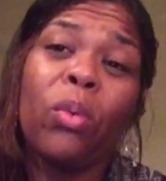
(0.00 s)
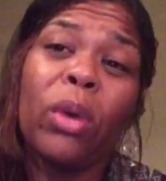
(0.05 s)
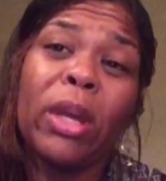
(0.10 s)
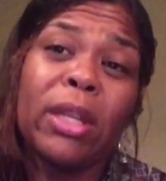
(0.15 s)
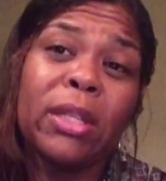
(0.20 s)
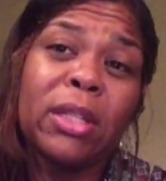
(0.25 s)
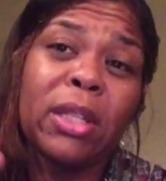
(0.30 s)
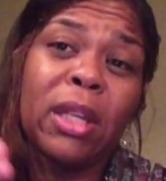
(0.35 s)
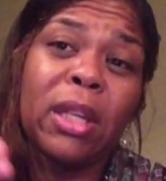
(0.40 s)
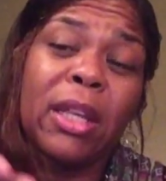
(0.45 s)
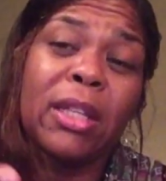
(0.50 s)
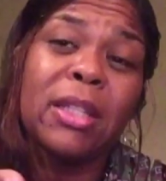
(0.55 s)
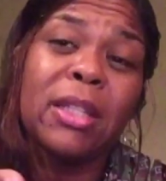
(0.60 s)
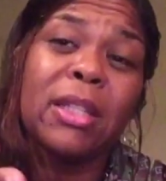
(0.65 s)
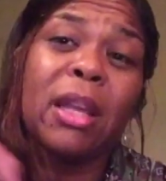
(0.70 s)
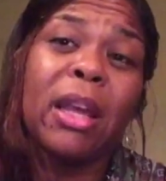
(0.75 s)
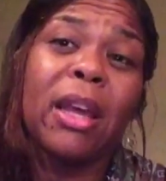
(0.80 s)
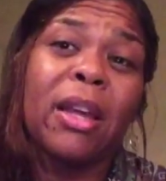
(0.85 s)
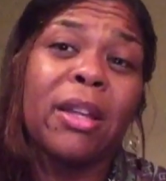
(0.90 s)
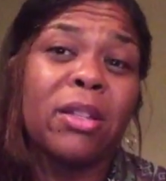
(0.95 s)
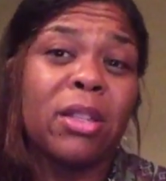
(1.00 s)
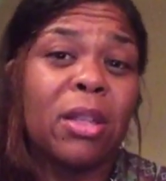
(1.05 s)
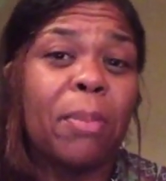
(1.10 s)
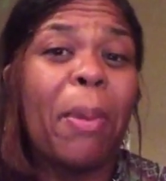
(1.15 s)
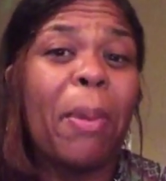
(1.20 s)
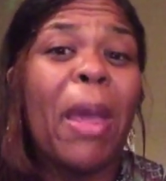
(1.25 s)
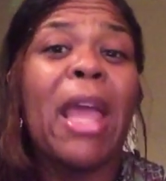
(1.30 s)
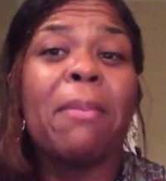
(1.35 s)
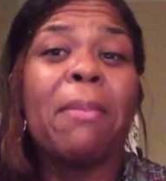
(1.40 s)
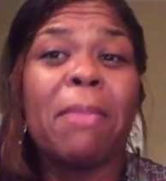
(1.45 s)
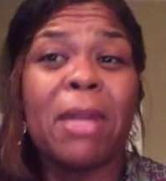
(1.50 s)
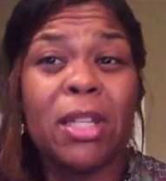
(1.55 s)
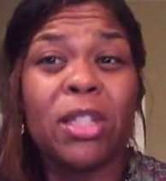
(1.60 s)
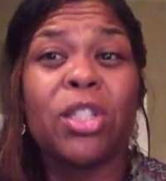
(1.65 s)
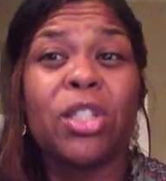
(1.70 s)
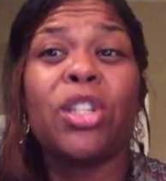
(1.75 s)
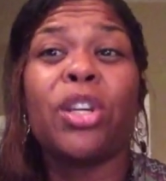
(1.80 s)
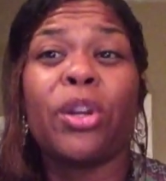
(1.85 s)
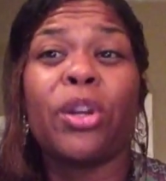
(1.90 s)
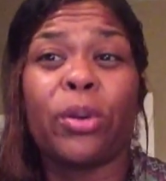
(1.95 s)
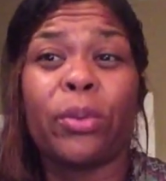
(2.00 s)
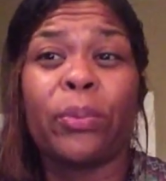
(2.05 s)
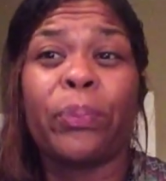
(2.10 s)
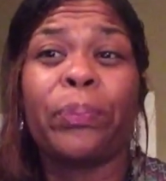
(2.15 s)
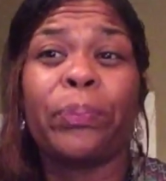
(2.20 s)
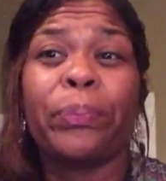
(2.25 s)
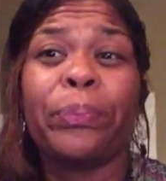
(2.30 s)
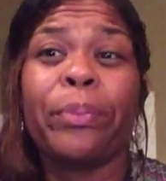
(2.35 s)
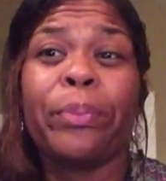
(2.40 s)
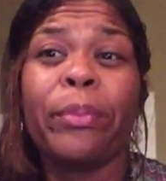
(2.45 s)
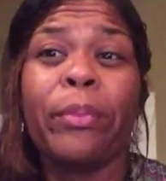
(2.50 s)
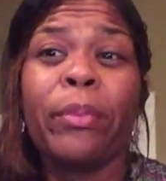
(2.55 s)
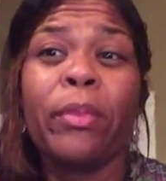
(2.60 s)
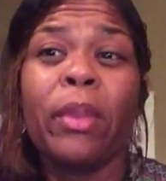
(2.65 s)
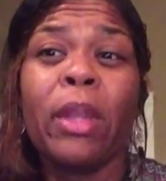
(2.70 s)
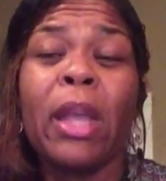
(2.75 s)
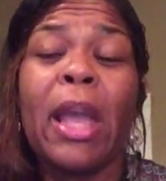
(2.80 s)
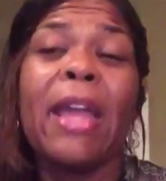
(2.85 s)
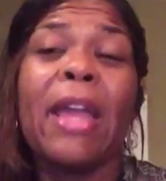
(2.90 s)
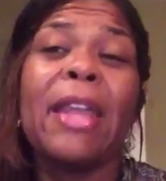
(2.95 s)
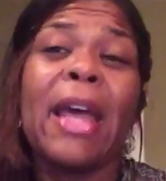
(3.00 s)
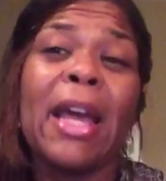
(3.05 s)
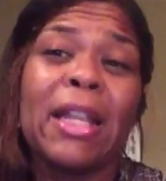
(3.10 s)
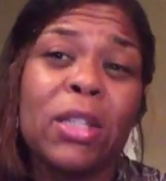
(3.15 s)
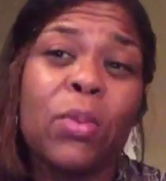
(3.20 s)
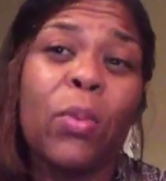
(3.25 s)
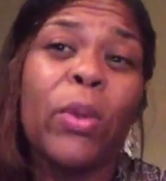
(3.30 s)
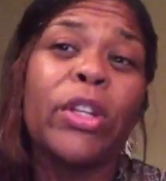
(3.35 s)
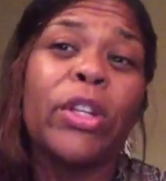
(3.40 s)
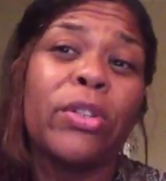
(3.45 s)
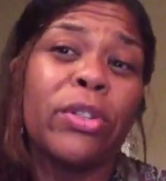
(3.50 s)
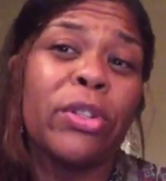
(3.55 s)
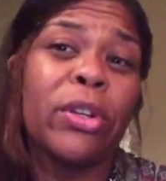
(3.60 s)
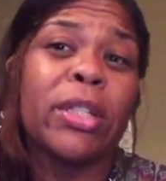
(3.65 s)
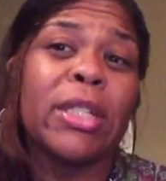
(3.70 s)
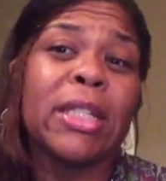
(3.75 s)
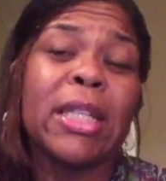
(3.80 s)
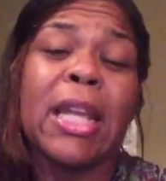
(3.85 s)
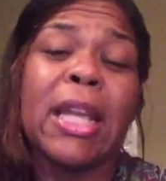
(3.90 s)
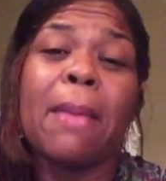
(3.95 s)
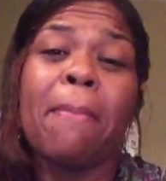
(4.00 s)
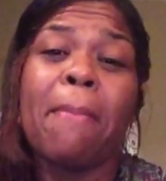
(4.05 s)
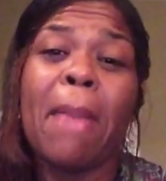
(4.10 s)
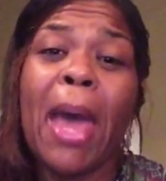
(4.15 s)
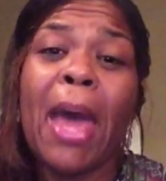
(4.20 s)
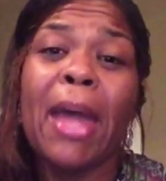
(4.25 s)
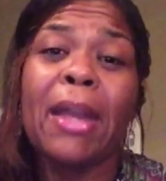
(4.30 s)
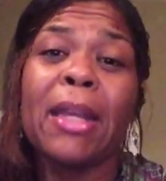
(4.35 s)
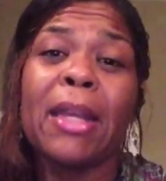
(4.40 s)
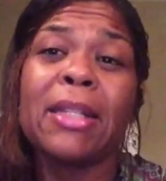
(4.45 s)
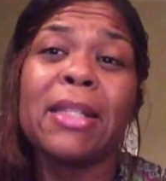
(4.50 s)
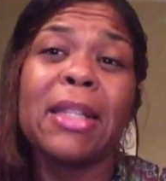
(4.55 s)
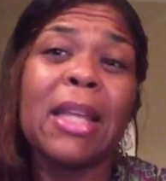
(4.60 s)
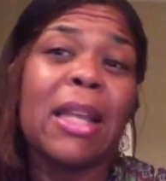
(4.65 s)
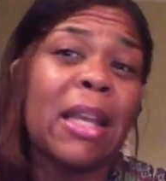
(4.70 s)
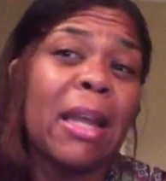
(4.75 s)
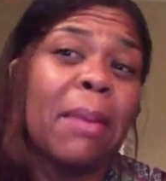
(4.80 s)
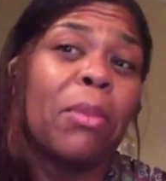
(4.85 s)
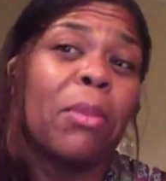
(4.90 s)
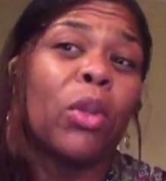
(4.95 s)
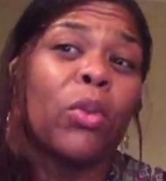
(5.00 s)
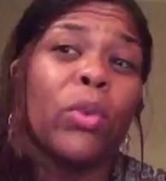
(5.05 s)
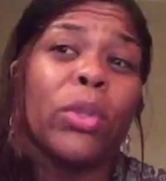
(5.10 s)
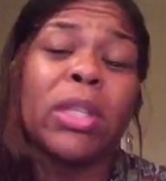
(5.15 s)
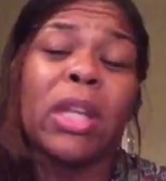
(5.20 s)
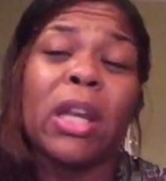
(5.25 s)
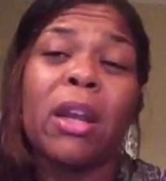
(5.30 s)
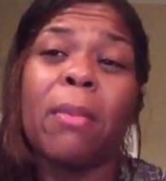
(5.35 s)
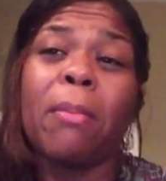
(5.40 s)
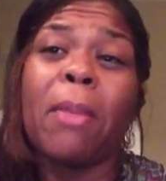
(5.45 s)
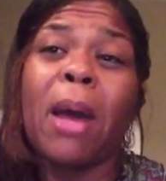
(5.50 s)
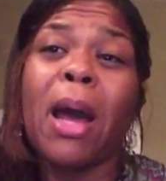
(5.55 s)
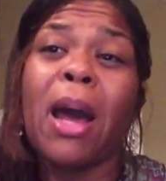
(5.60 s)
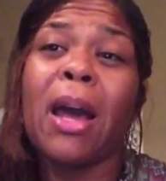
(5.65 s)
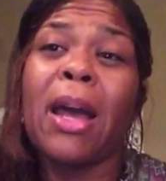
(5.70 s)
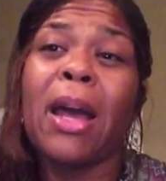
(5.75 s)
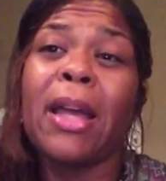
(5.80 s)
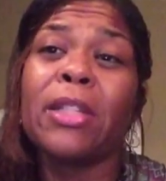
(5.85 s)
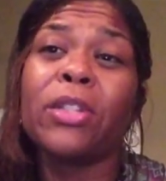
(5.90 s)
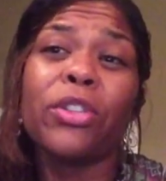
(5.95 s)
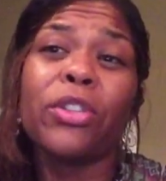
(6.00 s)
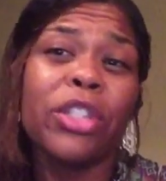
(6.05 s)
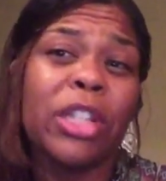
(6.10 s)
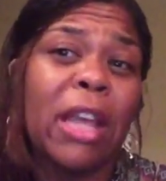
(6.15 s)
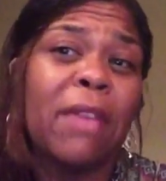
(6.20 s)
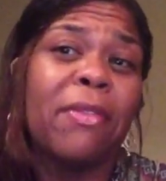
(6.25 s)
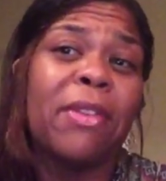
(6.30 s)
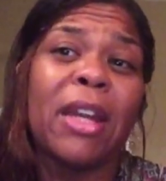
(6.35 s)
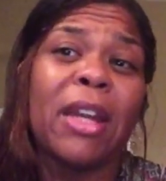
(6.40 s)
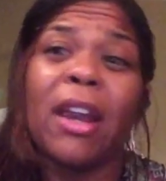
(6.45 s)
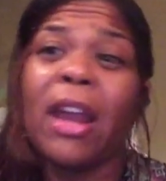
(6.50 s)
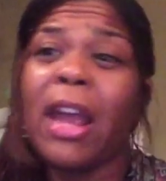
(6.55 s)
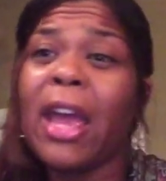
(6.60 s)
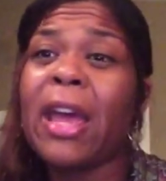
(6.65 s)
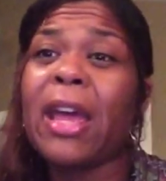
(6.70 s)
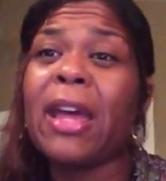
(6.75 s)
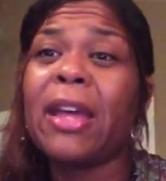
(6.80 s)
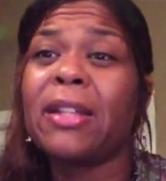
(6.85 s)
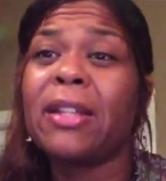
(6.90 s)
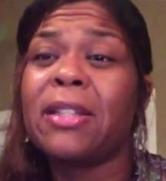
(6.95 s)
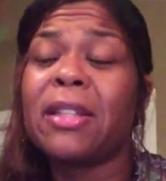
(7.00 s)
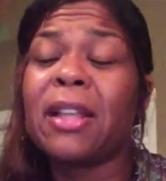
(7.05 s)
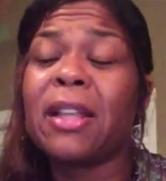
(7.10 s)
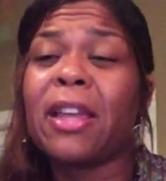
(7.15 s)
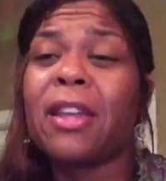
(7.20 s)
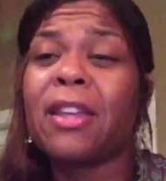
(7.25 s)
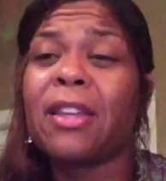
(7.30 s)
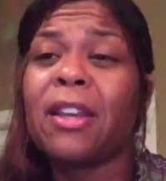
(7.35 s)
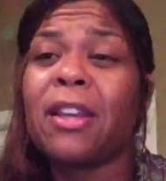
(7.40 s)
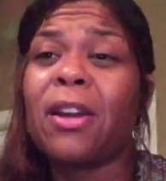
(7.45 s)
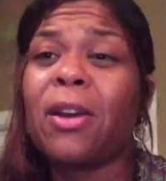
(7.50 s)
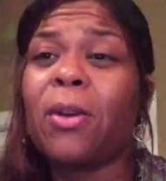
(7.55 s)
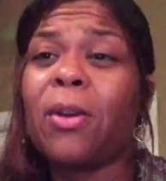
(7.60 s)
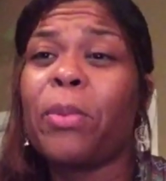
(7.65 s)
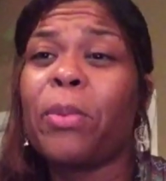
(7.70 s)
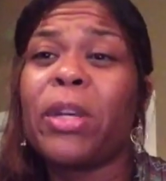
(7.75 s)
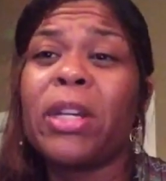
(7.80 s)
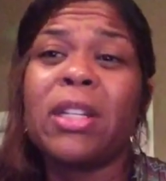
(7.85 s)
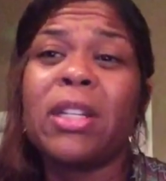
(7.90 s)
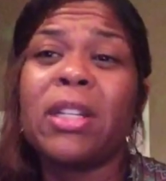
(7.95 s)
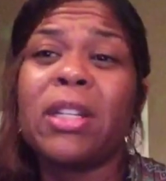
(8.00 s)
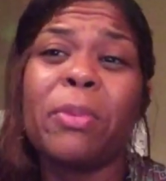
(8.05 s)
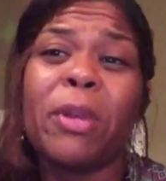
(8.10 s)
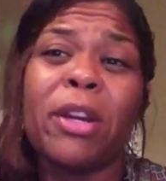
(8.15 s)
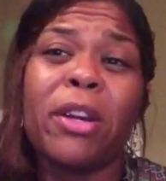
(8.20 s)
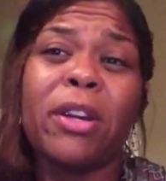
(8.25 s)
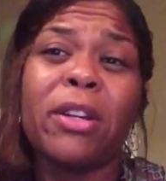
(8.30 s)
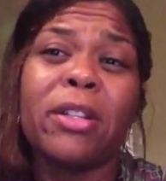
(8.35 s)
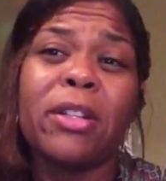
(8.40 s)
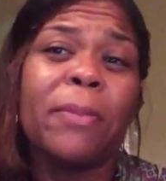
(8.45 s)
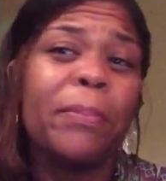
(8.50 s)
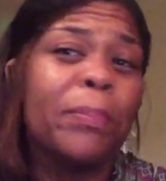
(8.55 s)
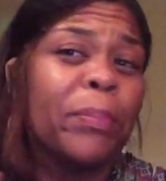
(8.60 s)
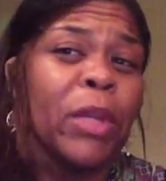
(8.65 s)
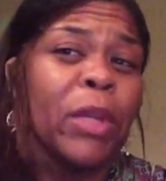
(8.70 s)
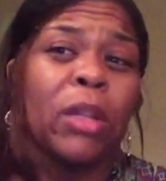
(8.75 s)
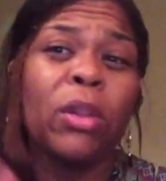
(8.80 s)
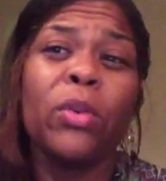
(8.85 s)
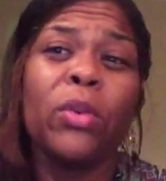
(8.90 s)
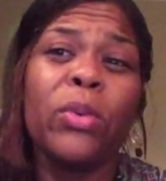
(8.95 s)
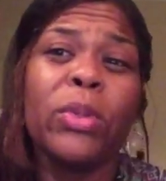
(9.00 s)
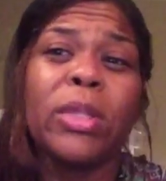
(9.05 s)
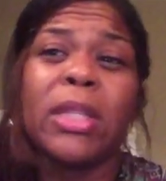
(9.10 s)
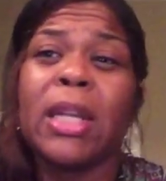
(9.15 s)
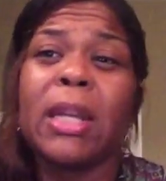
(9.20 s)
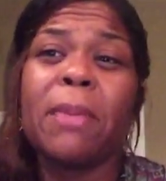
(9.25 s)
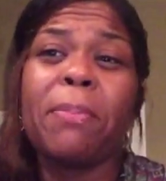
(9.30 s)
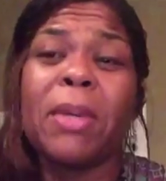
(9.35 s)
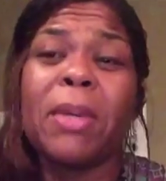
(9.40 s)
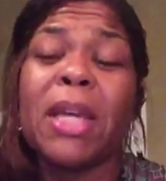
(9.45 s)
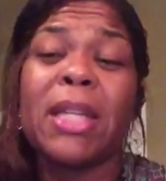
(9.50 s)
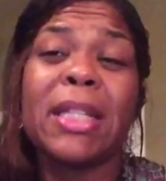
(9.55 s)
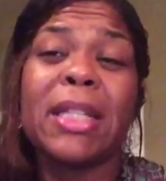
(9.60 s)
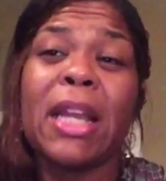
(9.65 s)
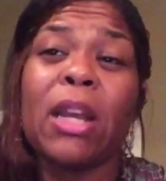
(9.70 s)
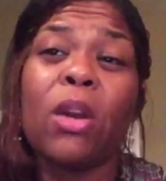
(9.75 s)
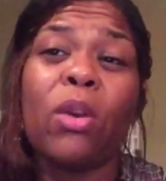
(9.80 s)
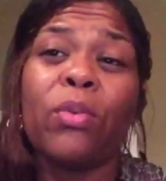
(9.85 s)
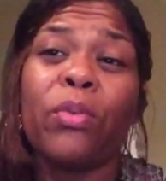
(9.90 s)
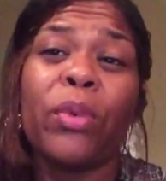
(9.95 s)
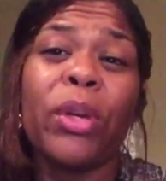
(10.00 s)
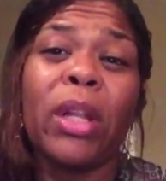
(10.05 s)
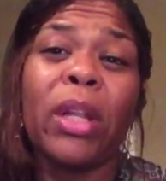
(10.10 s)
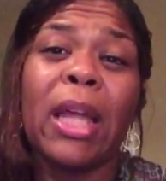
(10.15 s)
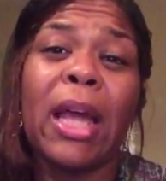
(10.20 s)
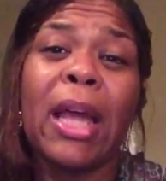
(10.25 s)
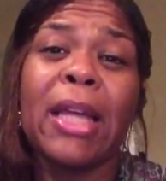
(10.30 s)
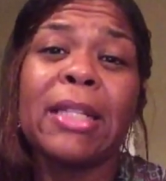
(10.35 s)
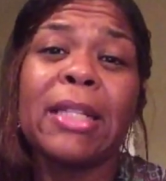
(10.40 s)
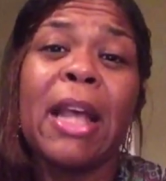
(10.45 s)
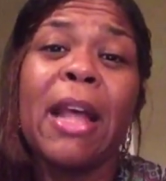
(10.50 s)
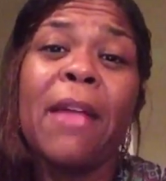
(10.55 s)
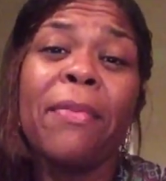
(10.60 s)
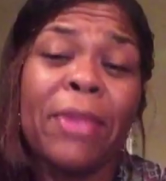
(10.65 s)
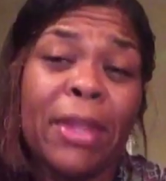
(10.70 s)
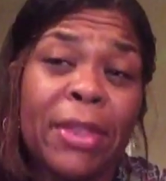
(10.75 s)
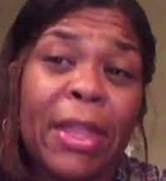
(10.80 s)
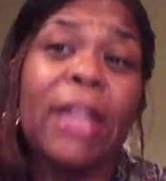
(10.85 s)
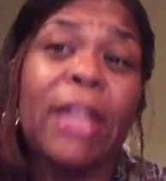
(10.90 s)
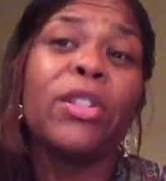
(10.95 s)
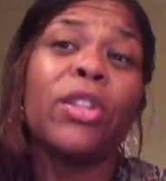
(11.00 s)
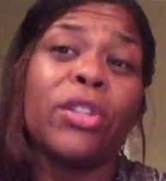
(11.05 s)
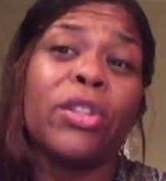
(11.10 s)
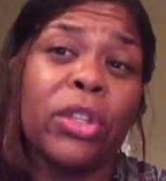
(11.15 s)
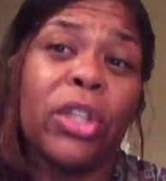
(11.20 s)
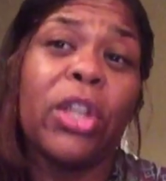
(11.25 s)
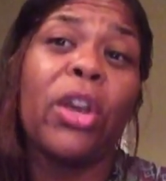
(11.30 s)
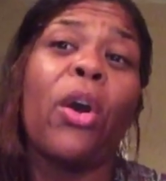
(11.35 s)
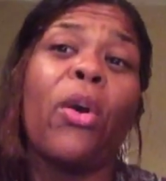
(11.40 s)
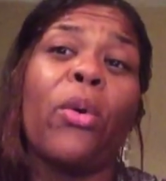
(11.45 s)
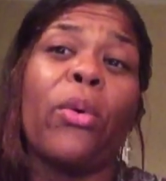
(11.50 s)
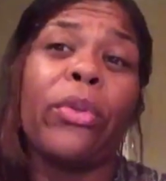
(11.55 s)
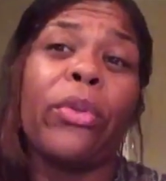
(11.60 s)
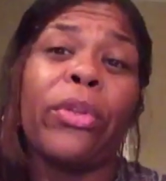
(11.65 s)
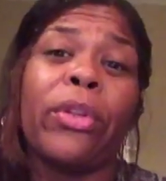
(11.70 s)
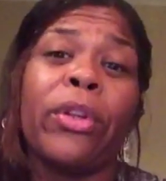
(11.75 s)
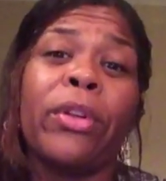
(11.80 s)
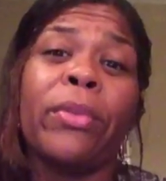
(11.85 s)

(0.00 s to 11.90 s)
is the payment is due. And that's when you start seeing madness and them losing their minds or shaving their heads, like, Britney Spears losing it because they don't realize that they took the oath.